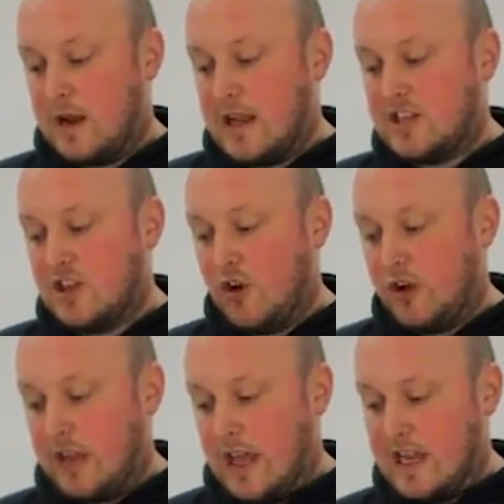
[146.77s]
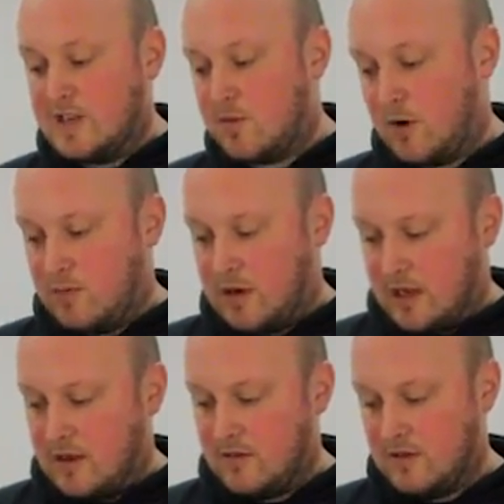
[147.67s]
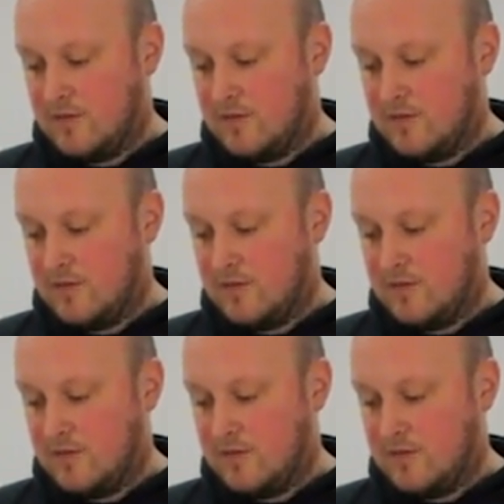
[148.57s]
plate to not engage properly.